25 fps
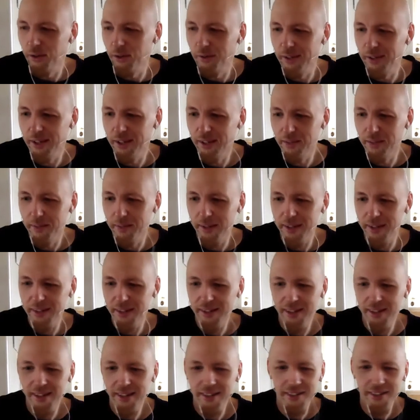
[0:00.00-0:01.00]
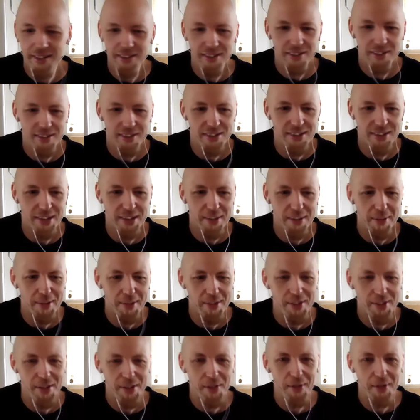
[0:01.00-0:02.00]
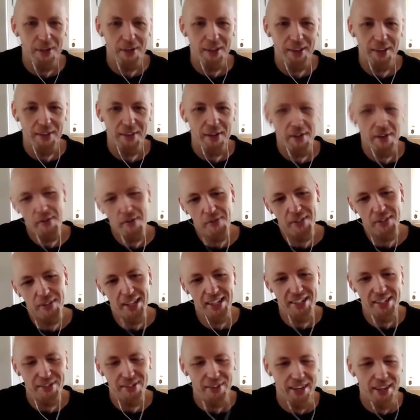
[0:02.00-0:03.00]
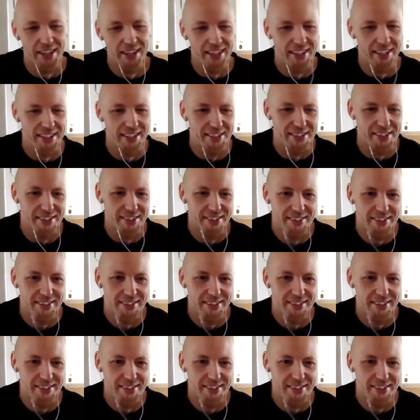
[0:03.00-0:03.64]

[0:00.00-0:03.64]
because my son is so well at the moment, but that's the way it goes.